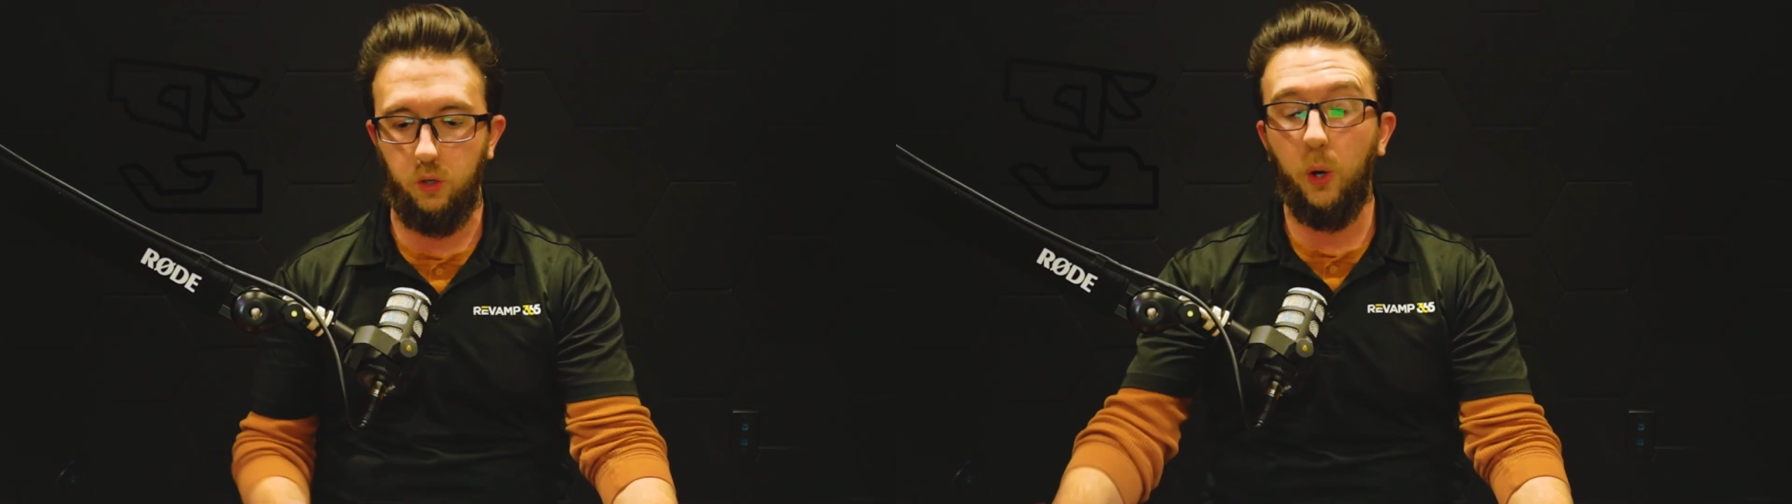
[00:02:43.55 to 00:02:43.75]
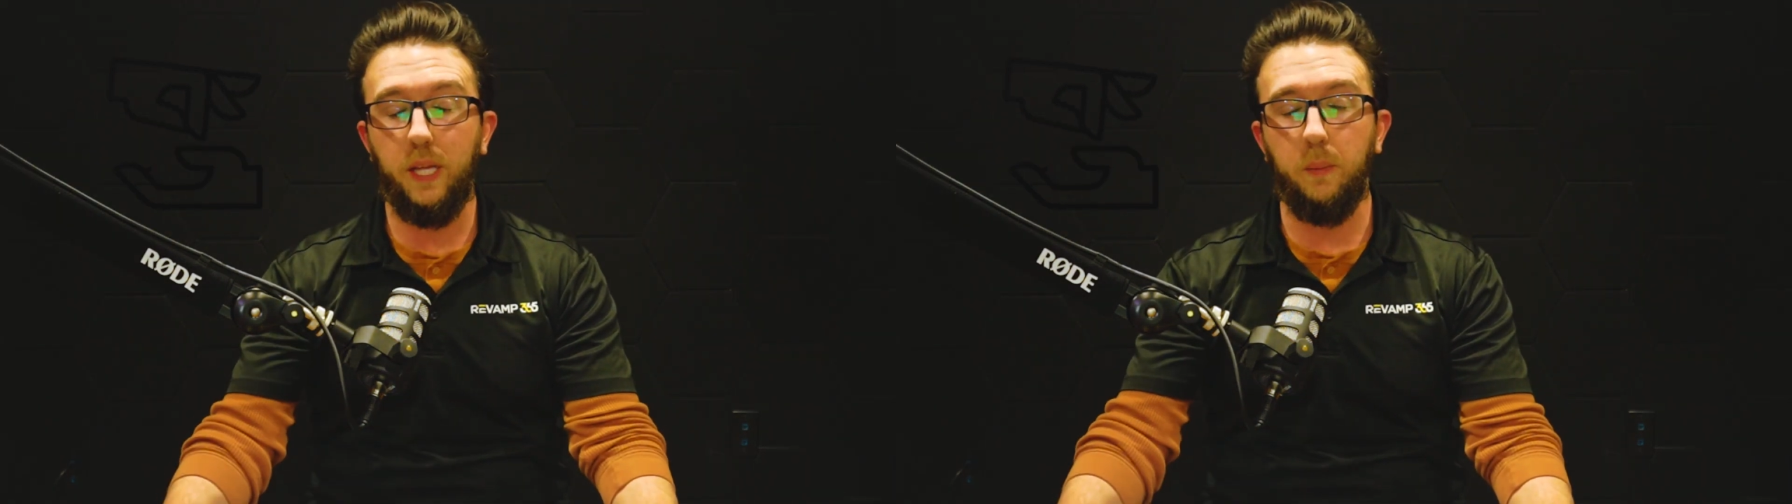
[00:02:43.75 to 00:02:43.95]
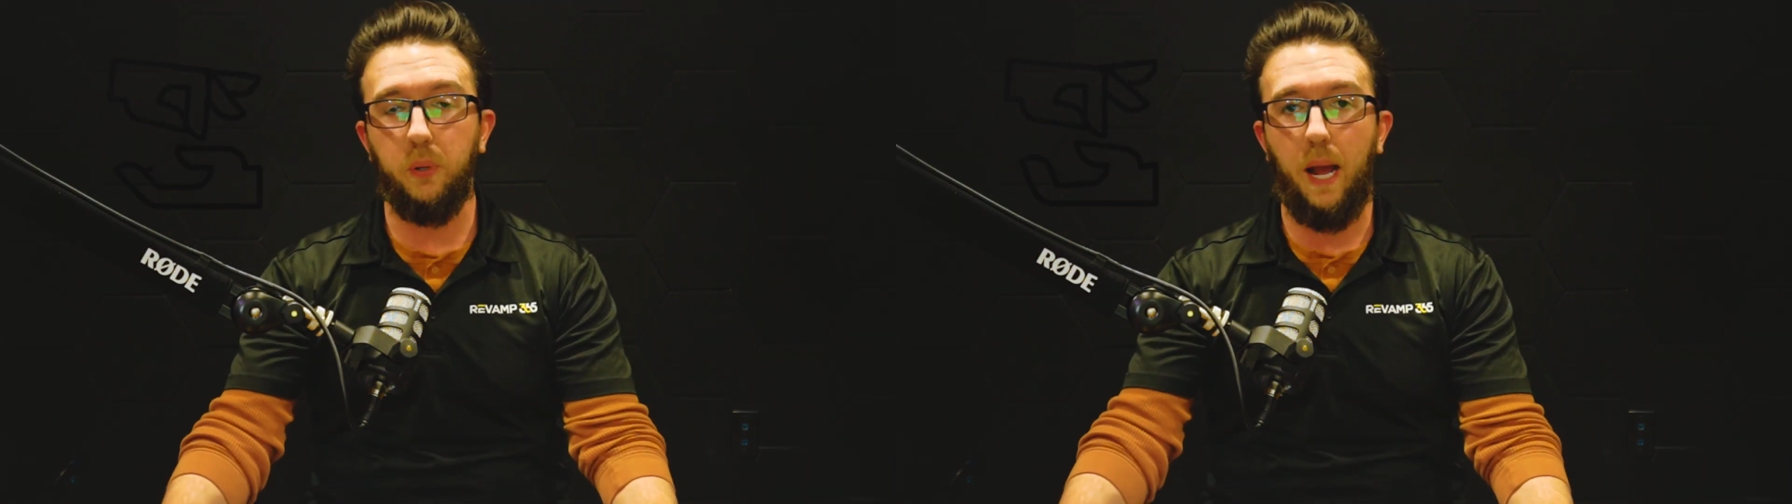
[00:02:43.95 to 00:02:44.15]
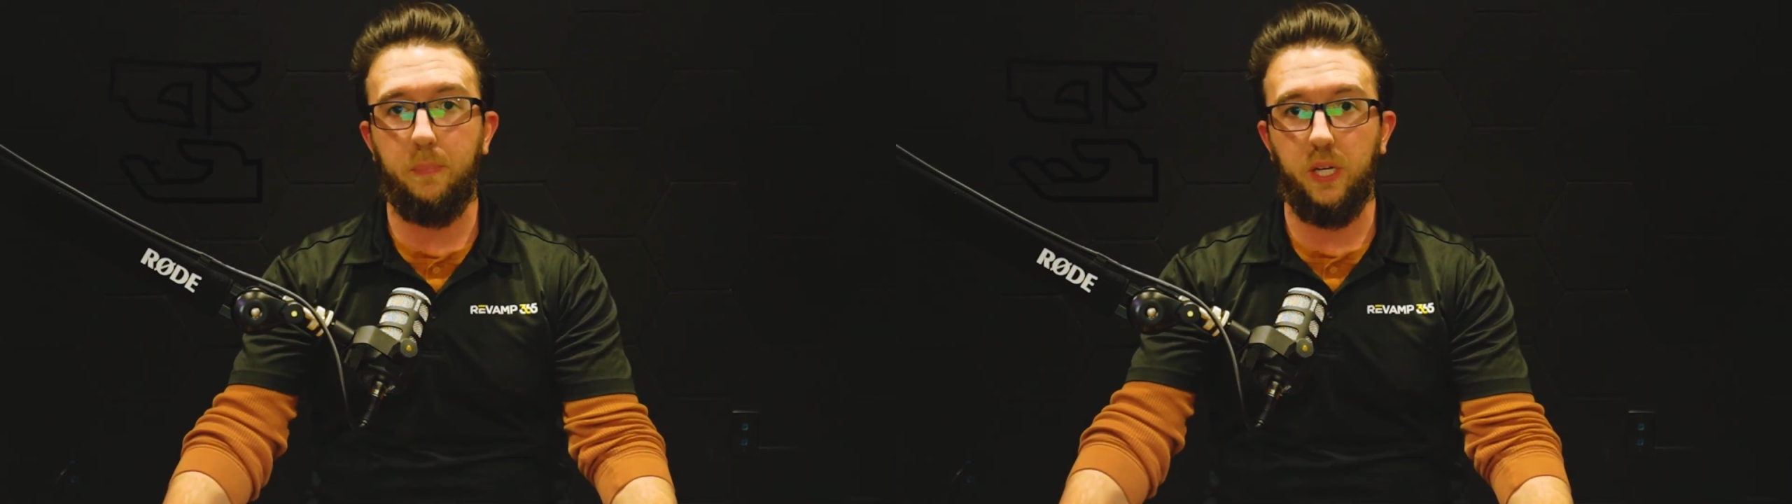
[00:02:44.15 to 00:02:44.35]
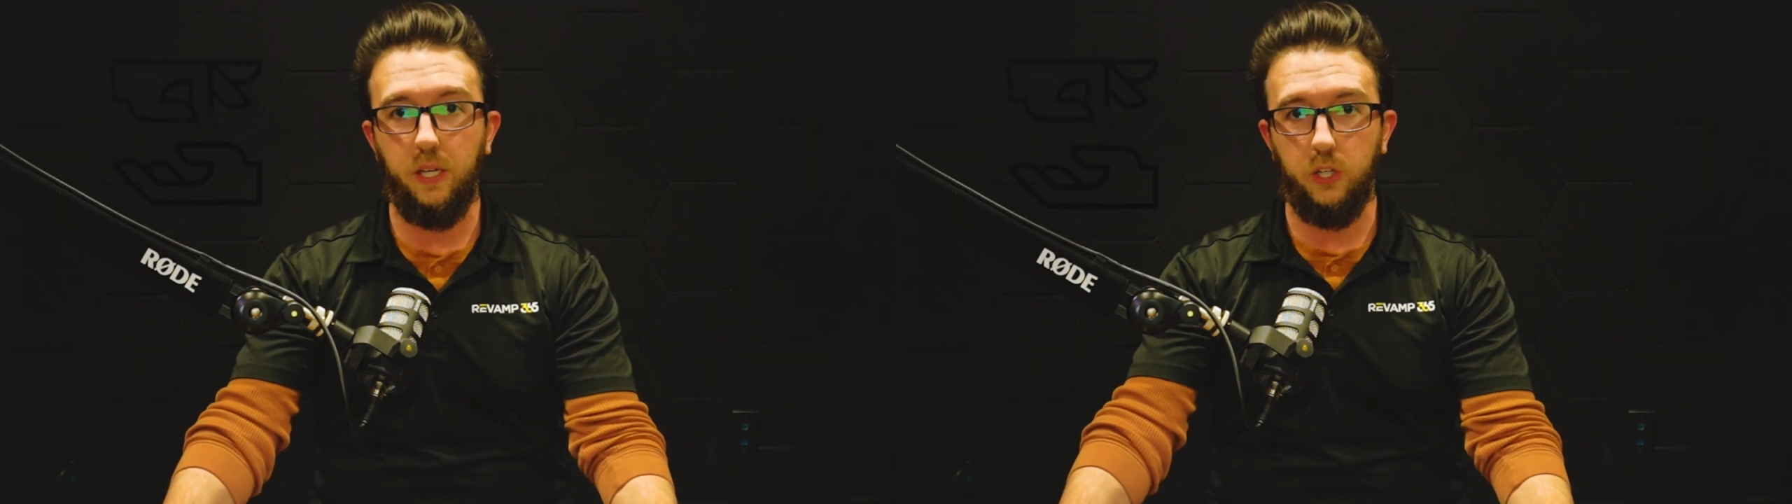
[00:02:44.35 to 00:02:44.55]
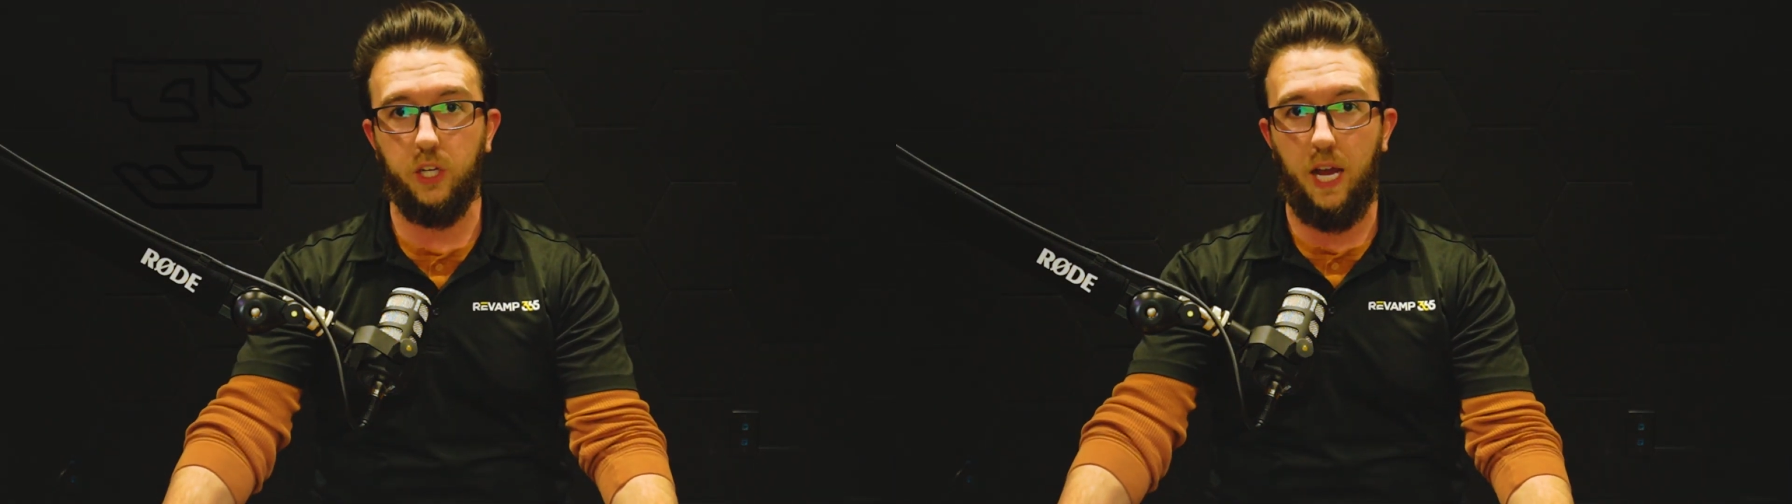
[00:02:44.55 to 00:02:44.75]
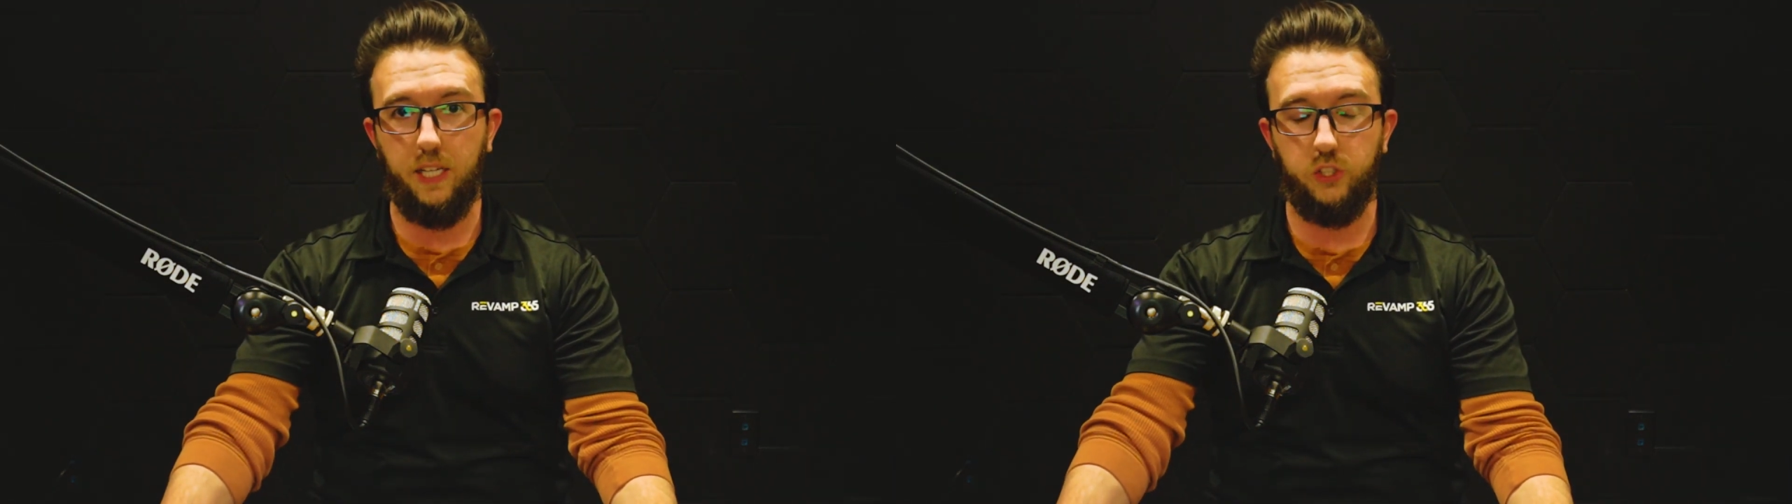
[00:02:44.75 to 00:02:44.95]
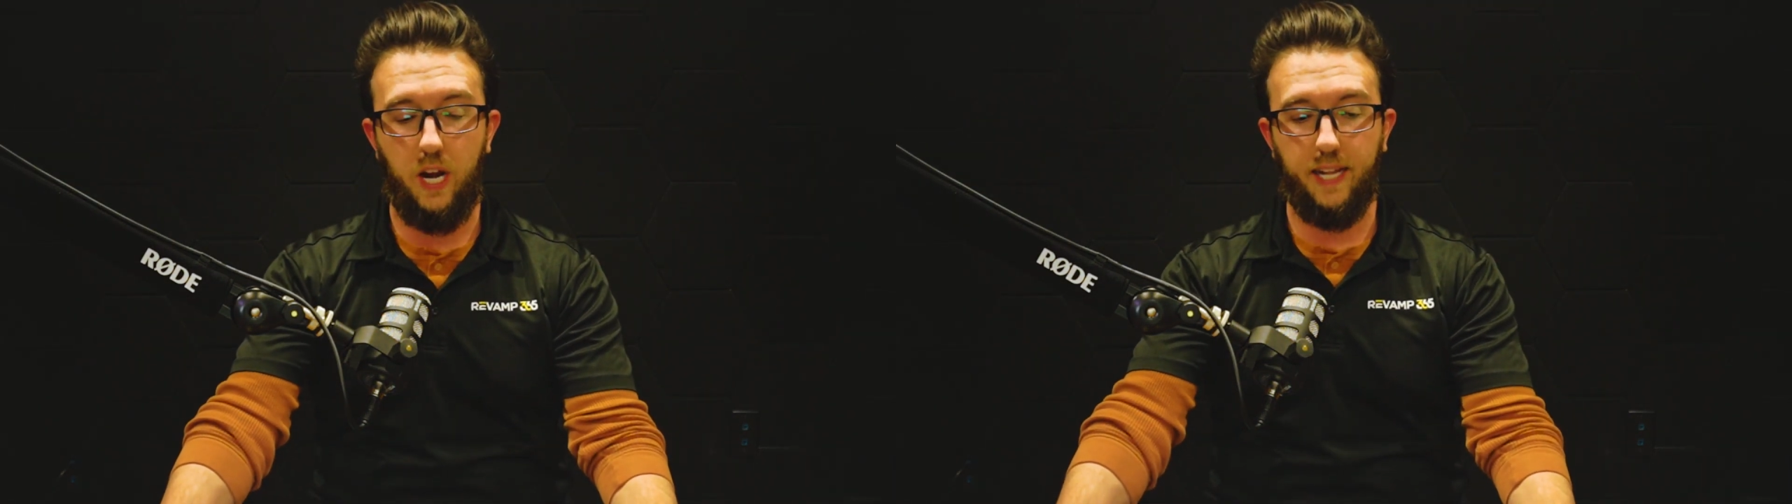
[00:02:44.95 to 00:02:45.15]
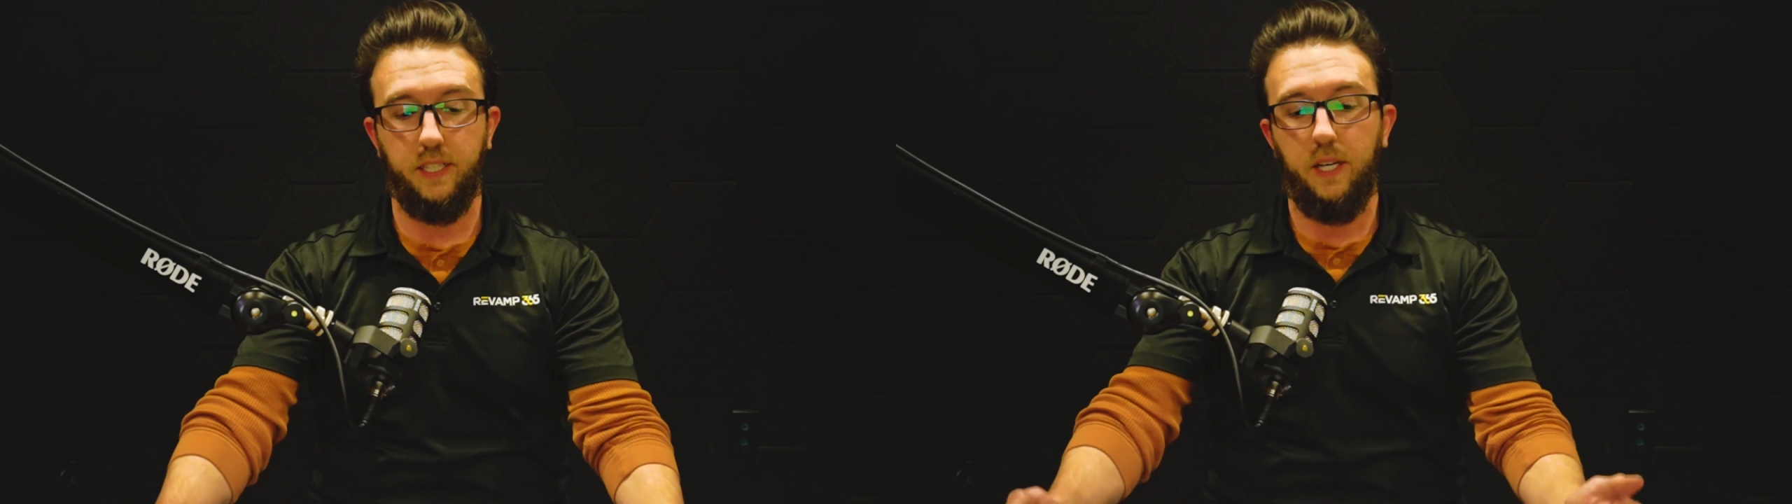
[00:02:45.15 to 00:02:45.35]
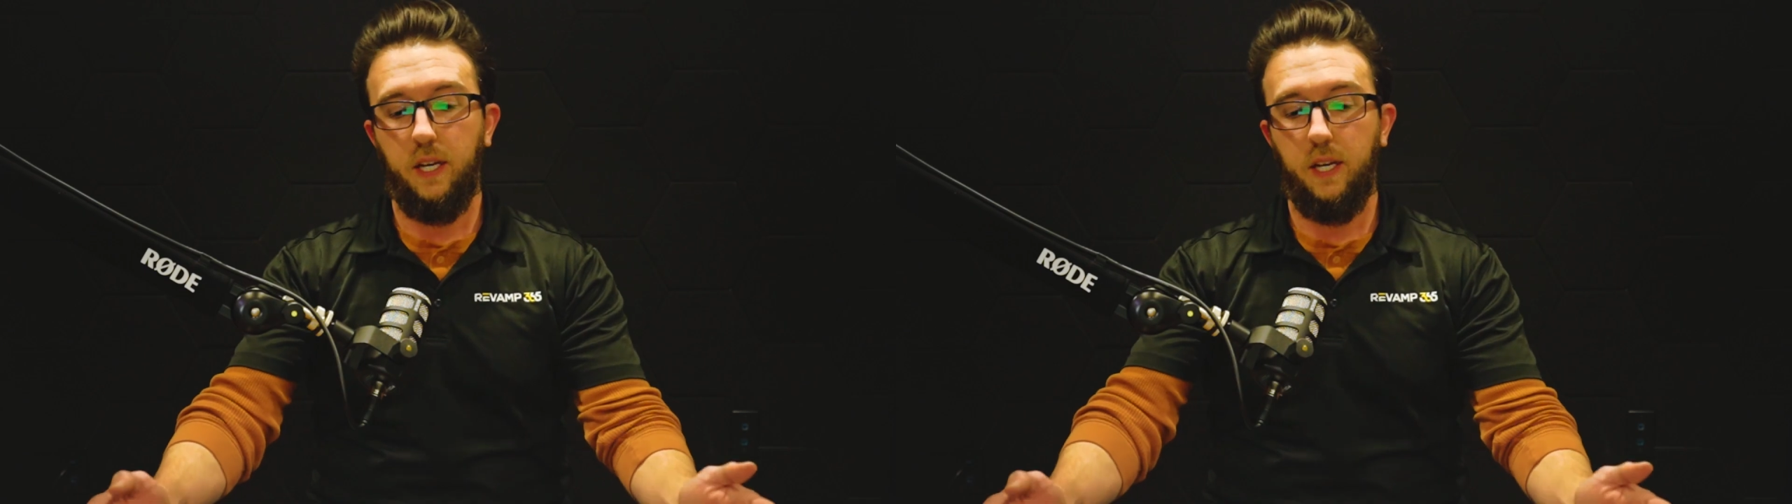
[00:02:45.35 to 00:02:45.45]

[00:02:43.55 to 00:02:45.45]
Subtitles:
putting a property under contract.